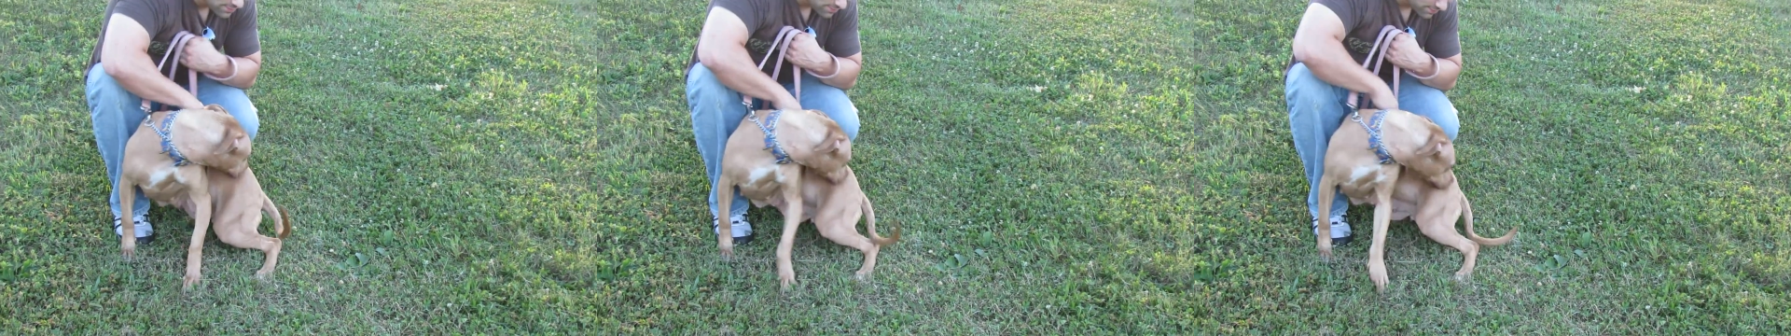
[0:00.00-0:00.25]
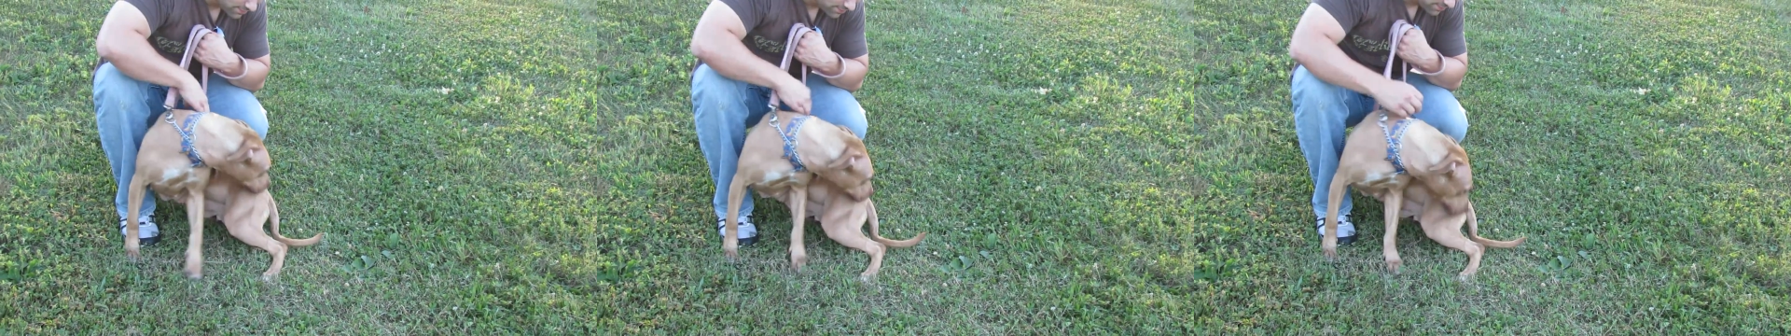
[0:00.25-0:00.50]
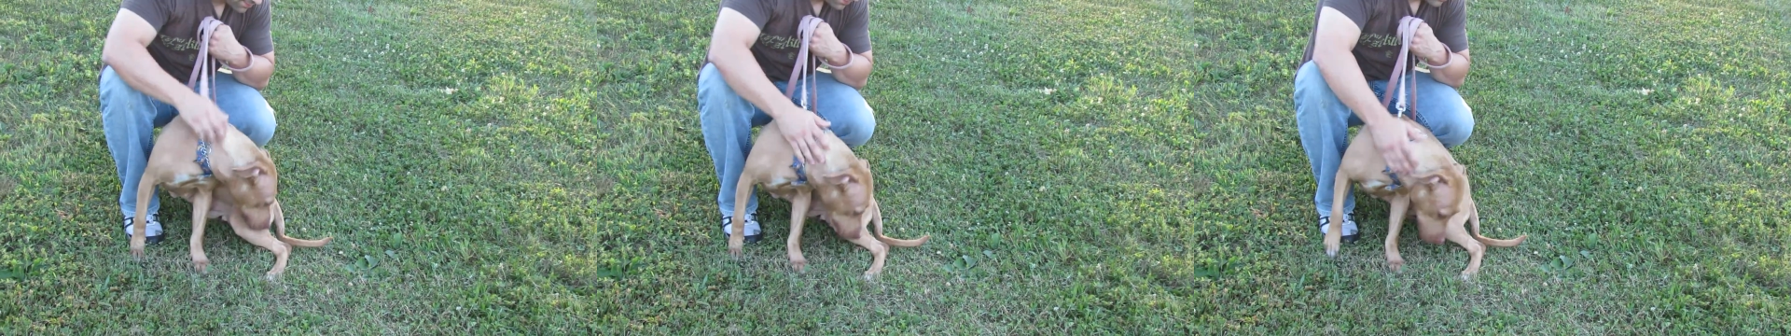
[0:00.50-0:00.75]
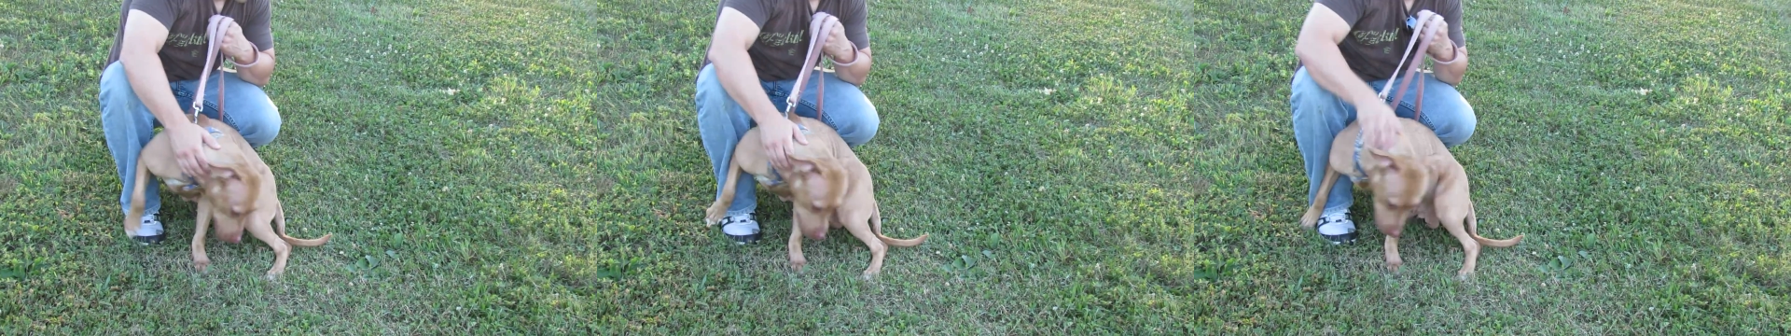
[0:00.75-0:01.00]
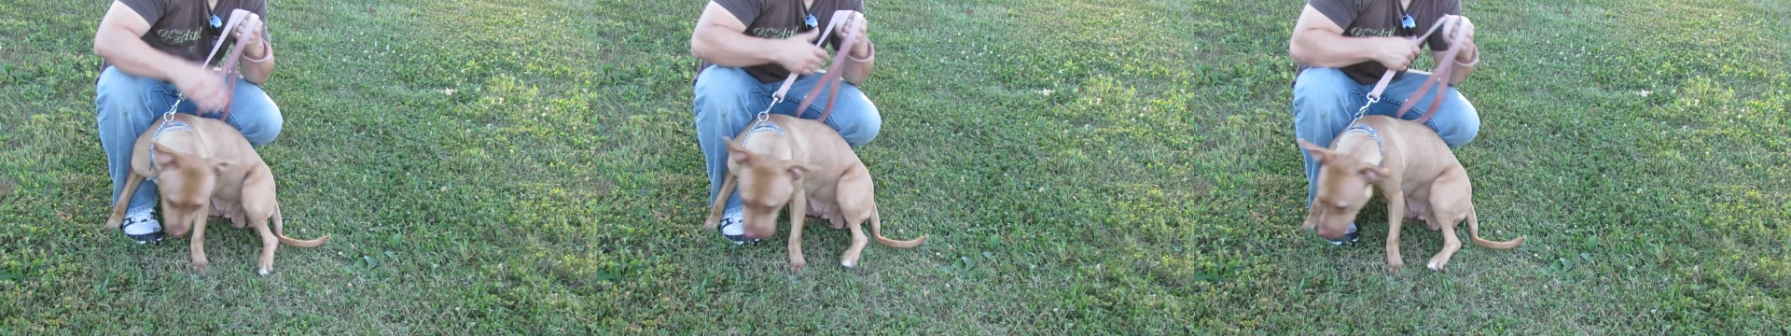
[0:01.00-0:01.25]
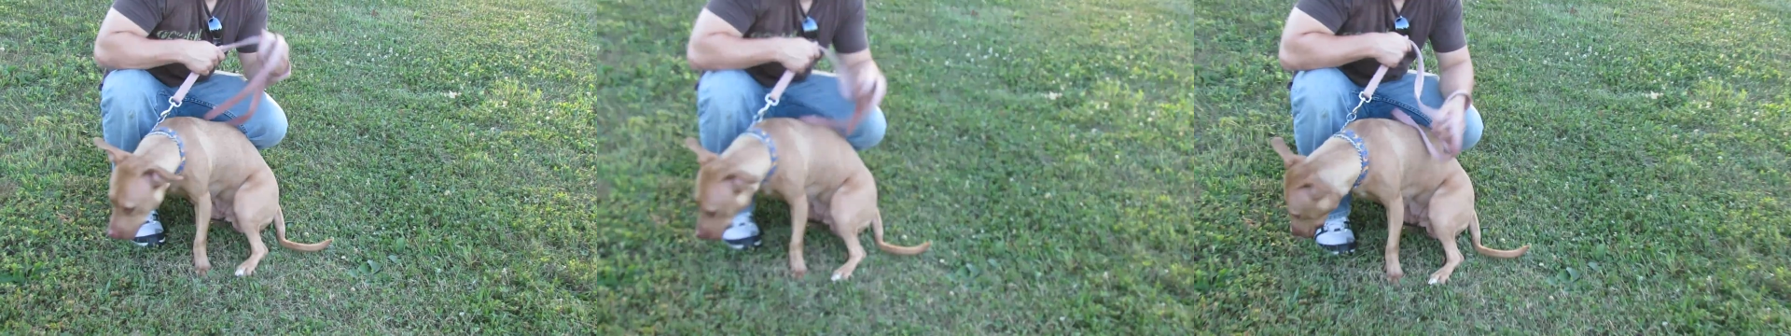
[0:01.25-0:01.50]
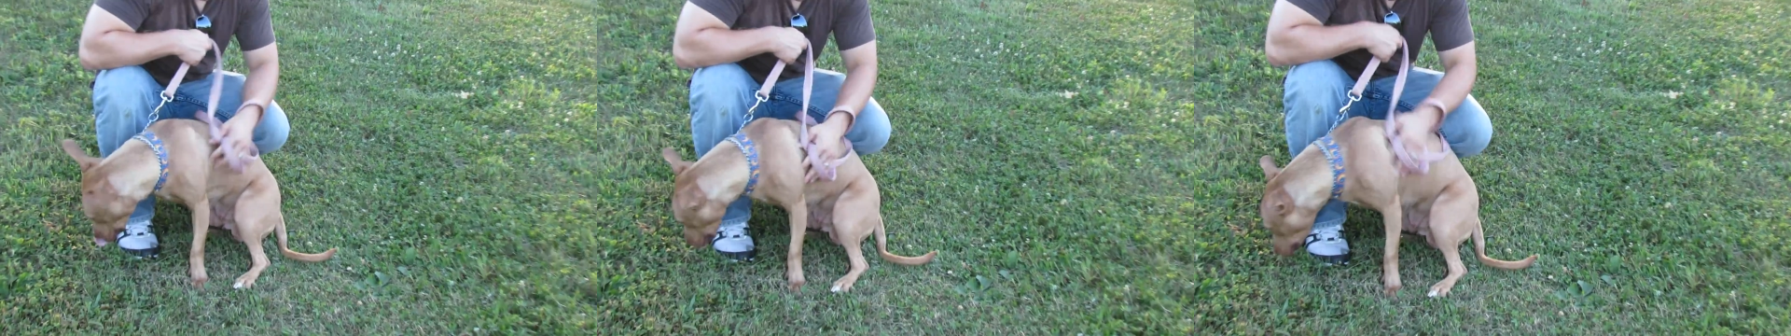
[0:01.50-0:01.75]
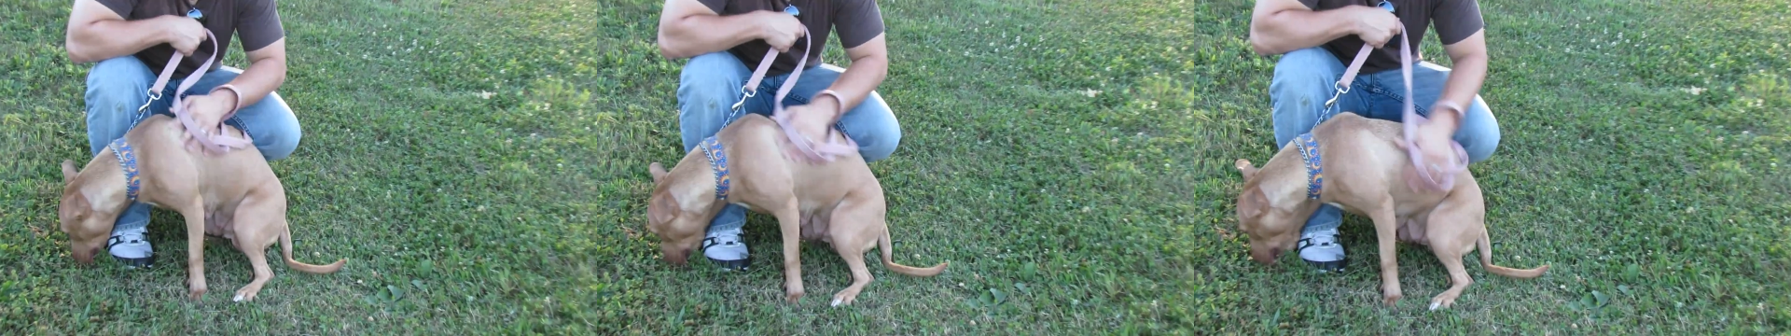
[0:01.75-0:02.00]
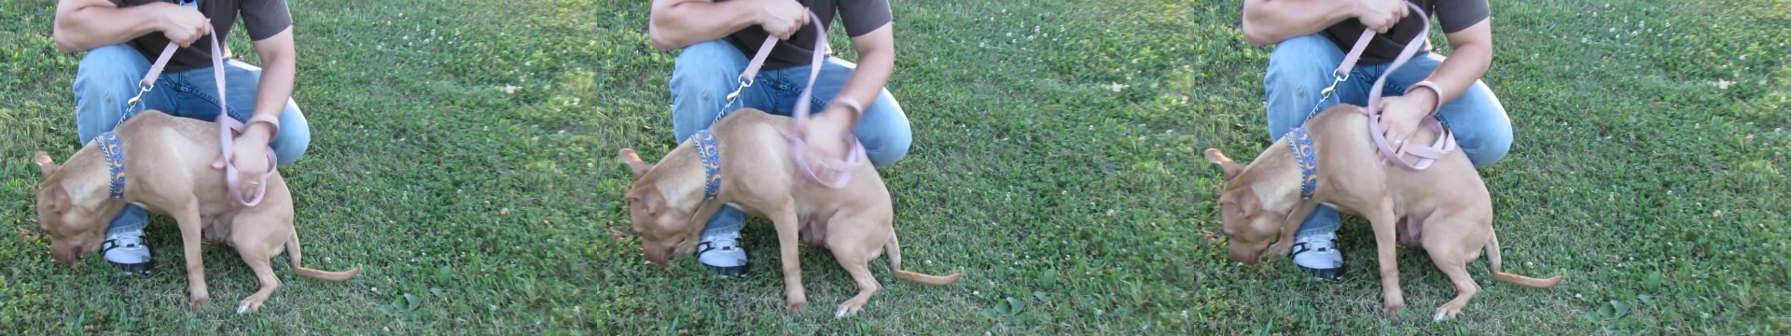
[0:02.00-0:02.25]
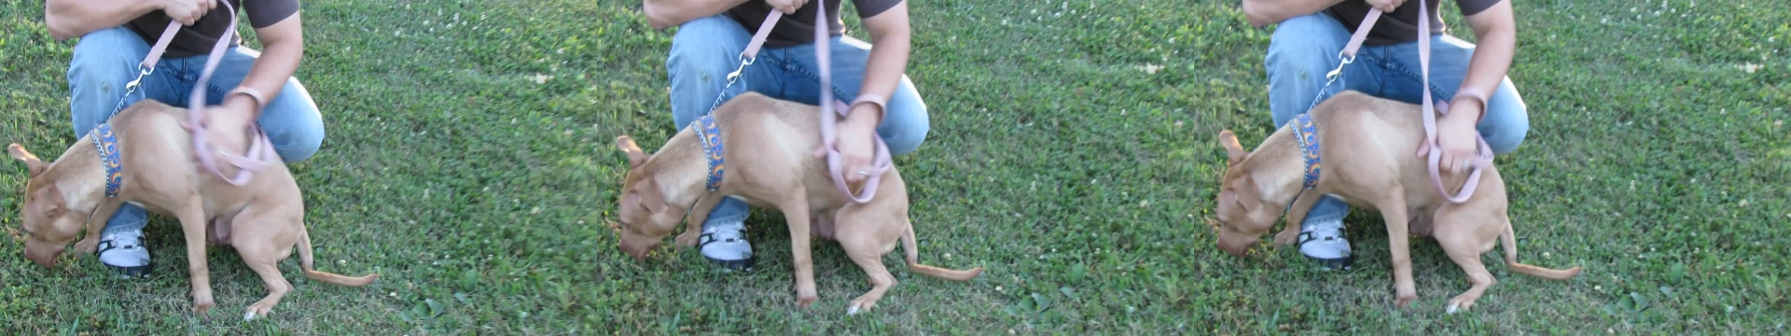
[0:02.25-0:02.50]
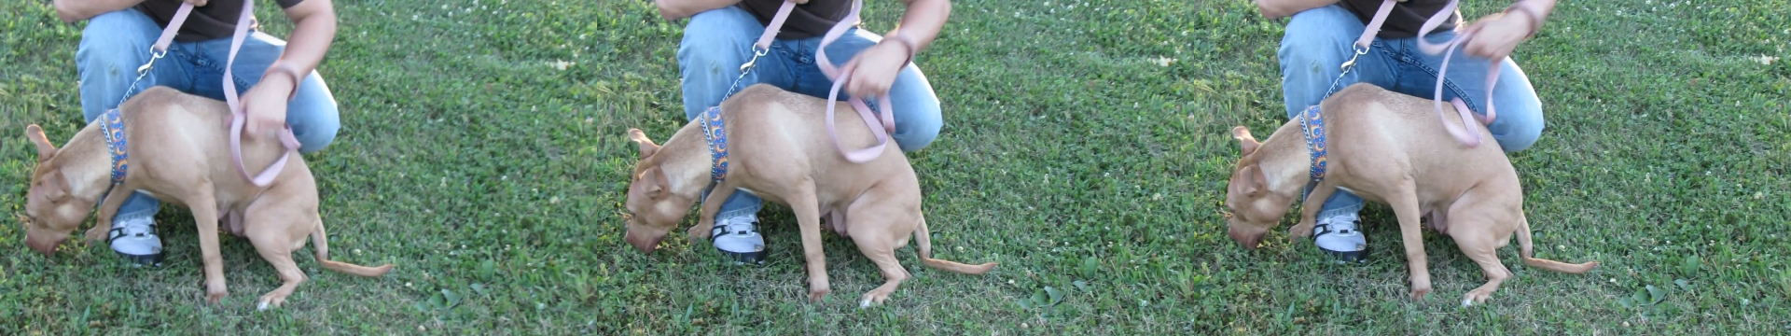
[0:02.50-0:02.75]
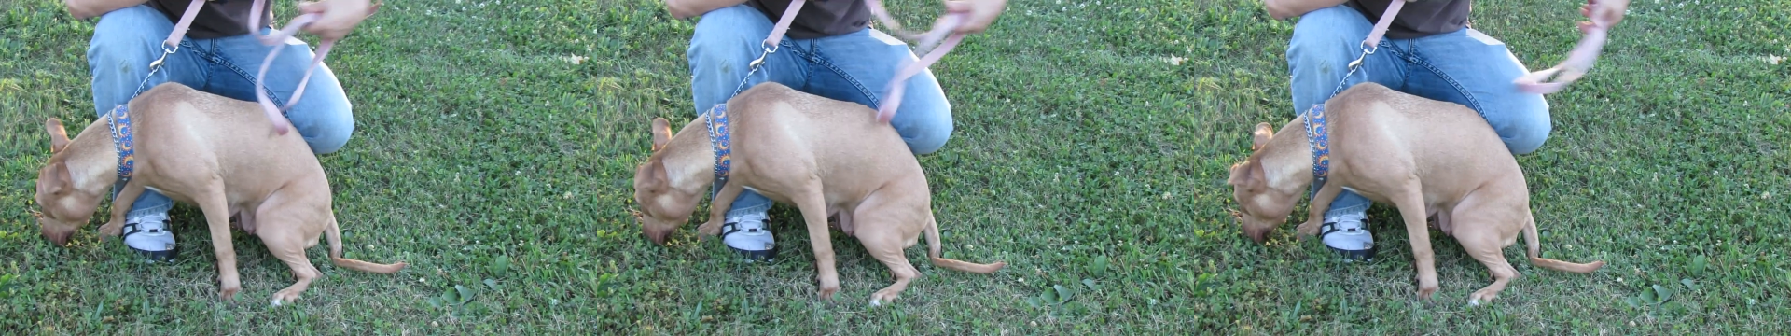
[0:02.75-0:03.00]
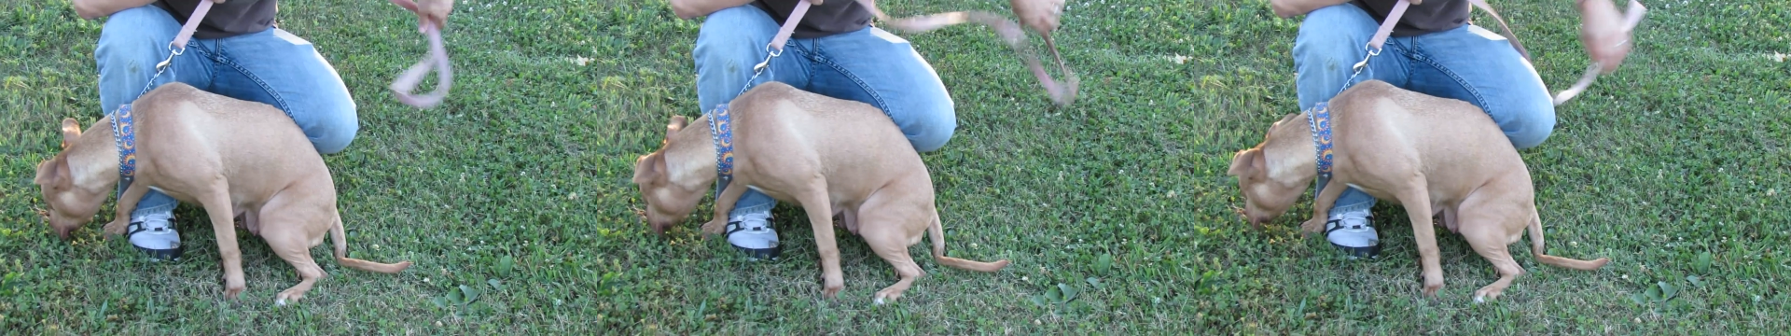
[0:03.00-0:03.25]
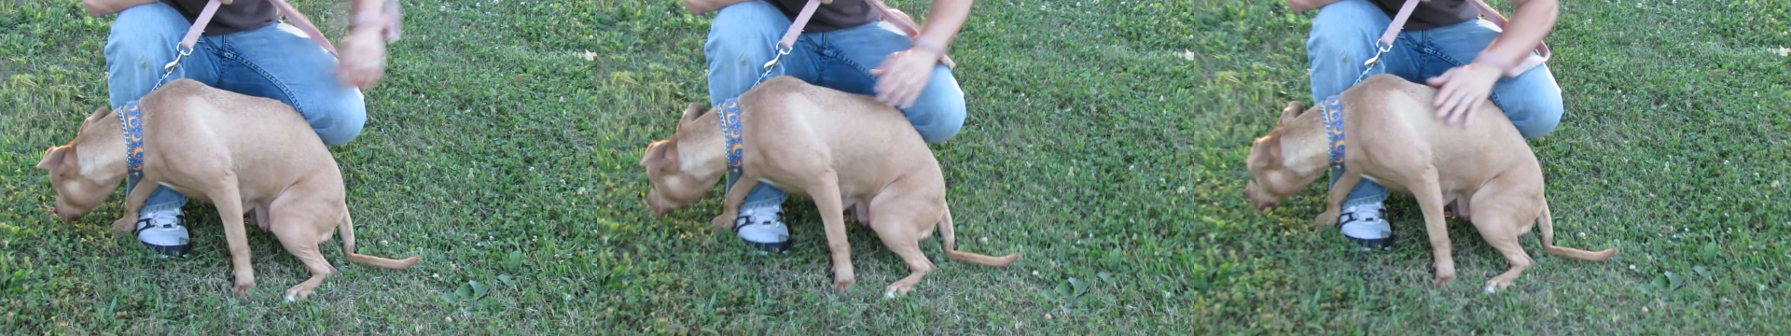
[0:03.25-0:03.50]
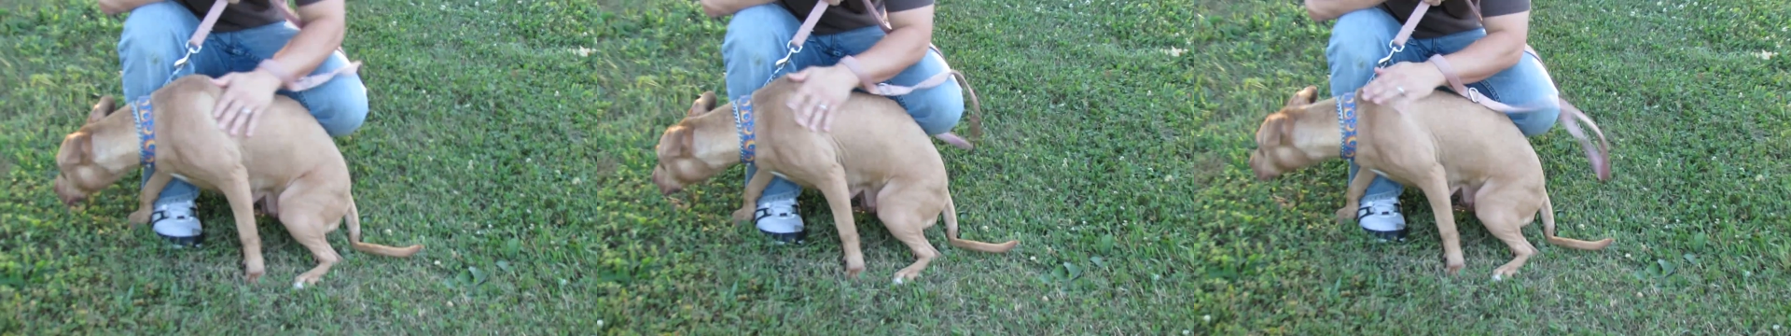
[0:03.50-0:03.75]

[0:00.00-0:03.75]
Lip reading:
No face is visible, so there are no lips to read.